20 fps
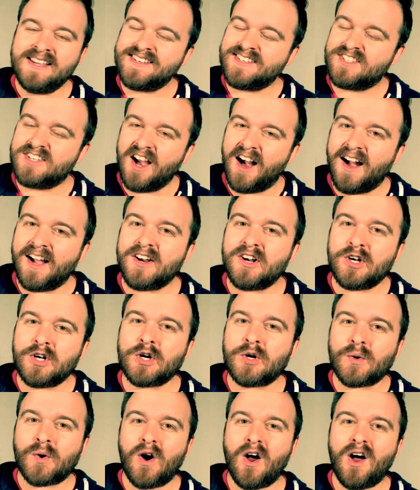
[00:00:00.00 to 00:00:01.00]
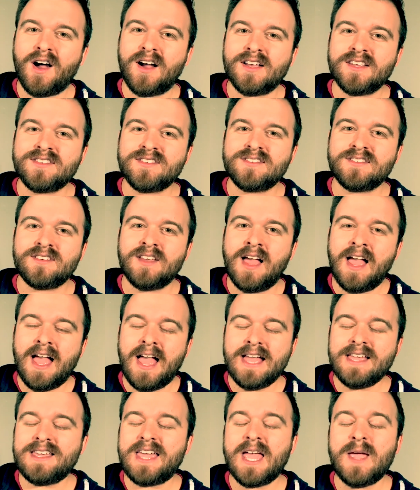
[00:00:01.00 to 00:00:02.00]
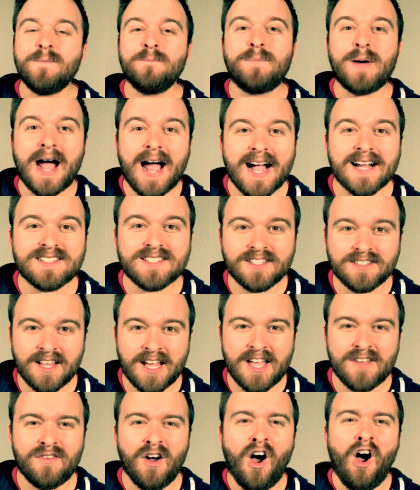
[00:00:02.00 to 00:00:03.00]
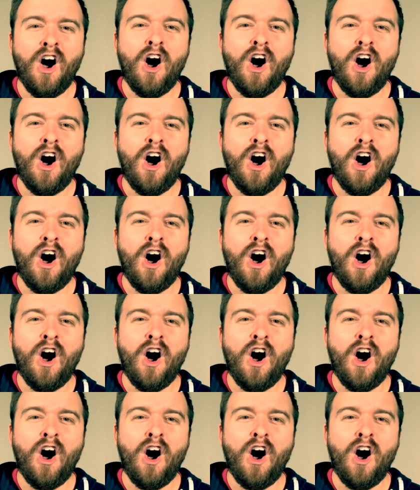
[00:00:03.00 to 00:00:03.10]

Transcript: died on a cross, and came back to life,